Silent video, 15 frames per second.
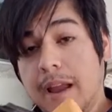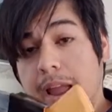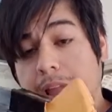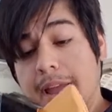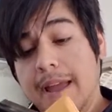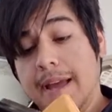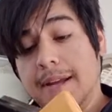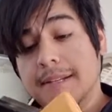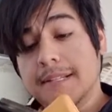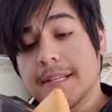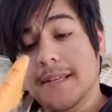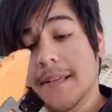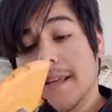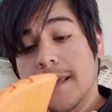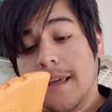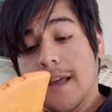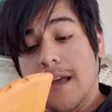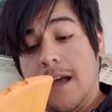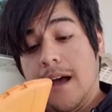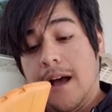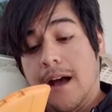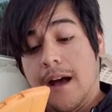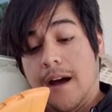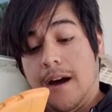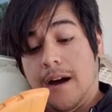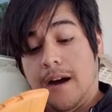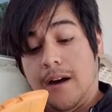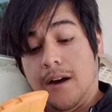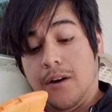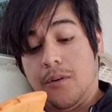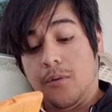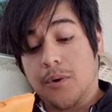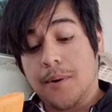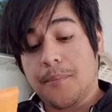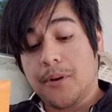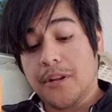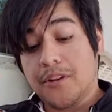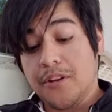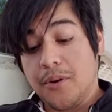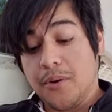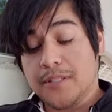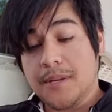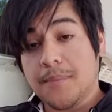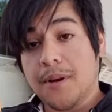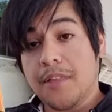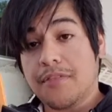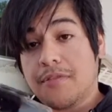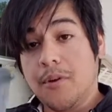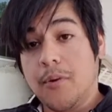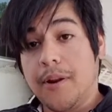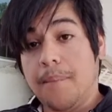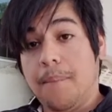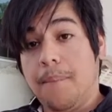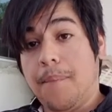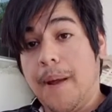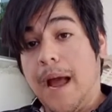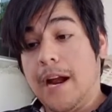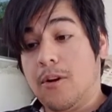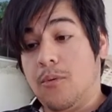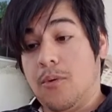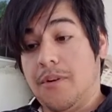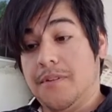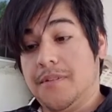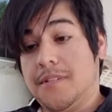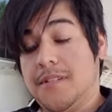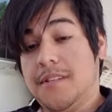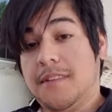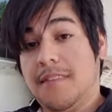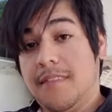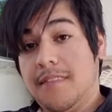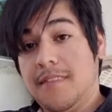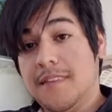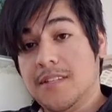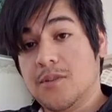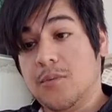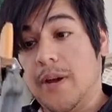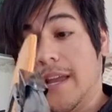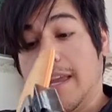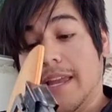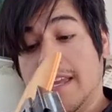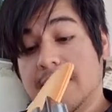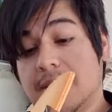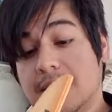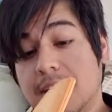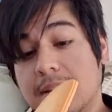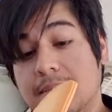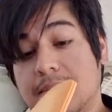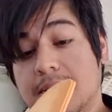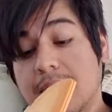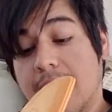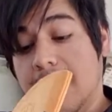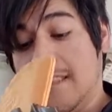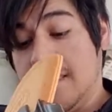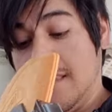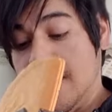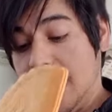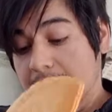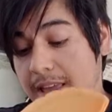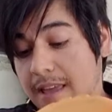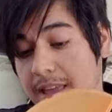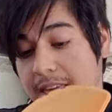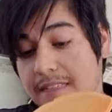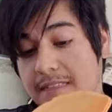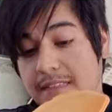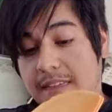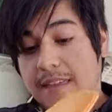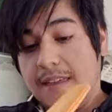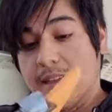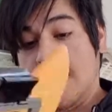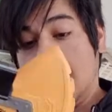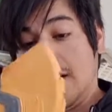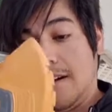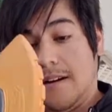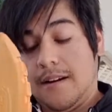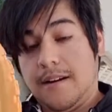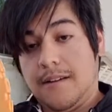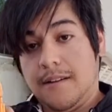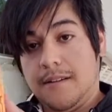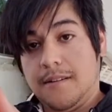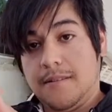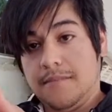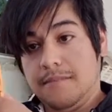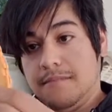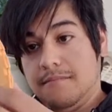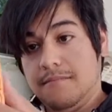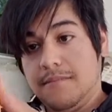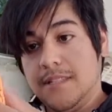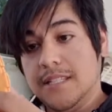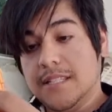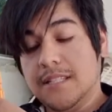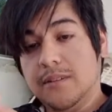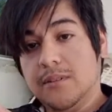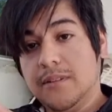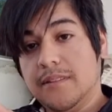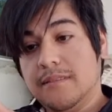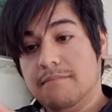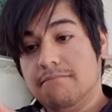And uh, what I'm going to do is I'm going to throw it backwards this way. It seems that the uh, this little